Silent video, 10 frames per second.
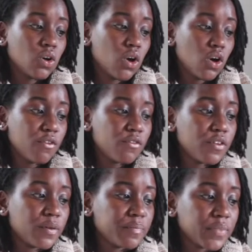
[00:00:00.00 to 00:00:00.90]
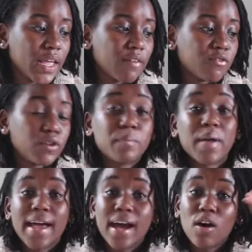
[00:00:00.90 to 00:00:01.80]
of every
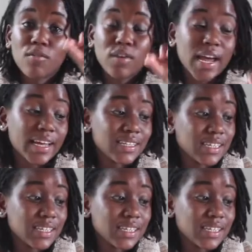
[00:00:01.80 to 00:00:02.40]
pair of lines.